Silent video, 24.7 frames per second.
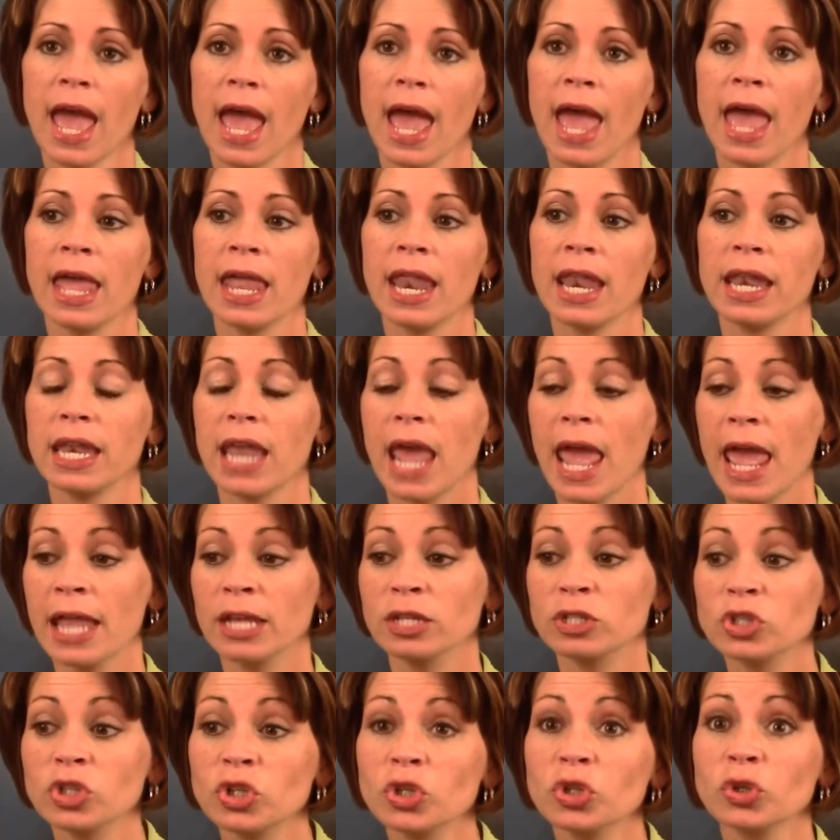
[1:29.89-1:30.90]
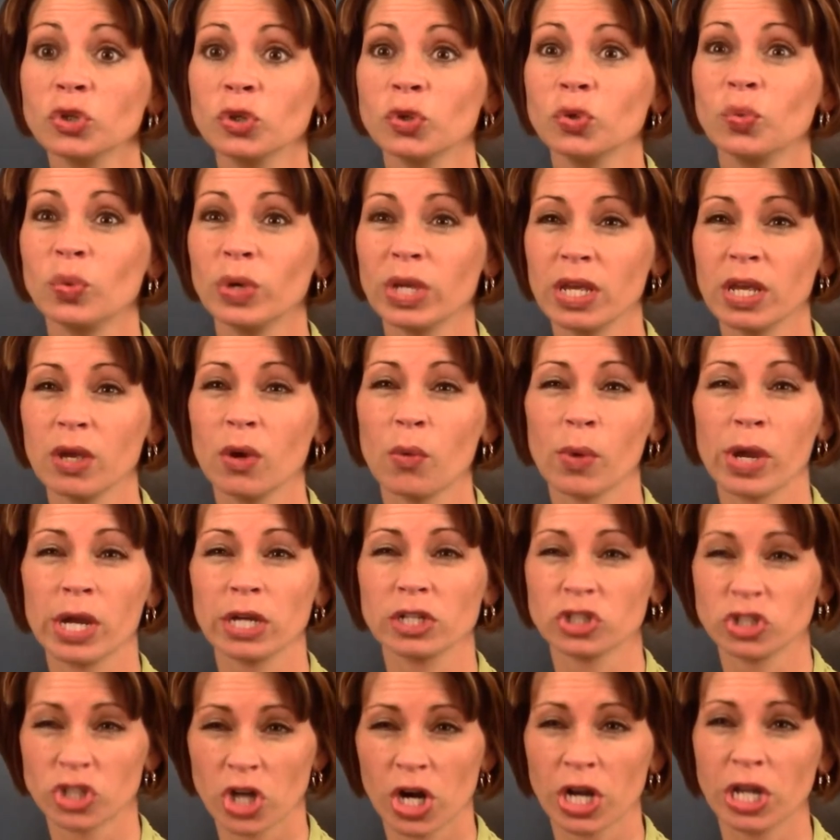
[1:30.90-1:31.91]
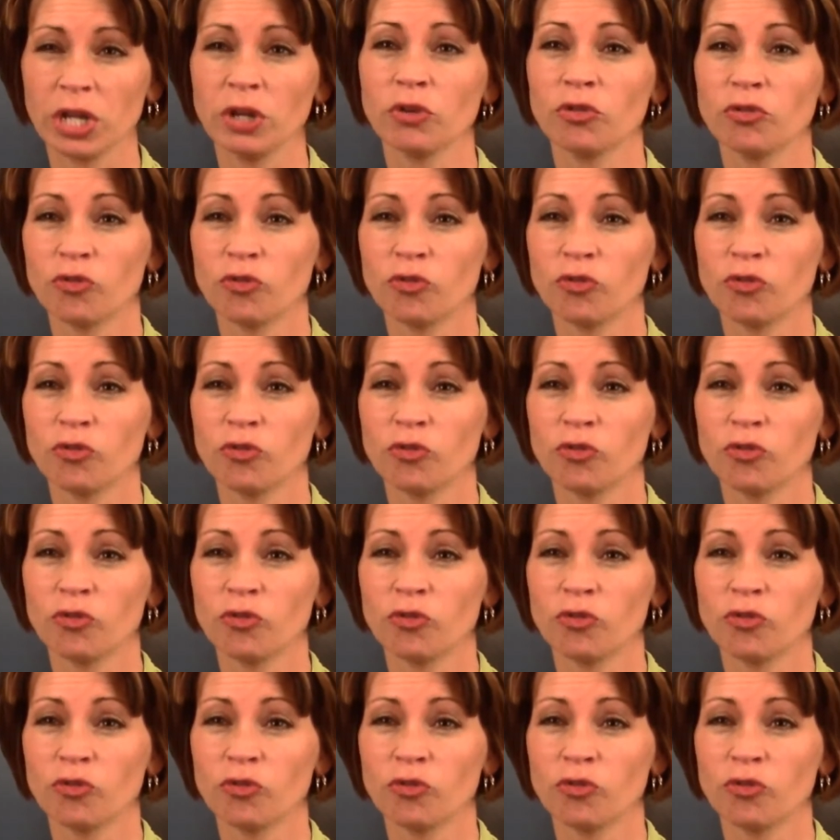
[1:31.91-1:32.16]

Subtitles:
and two, we are starting to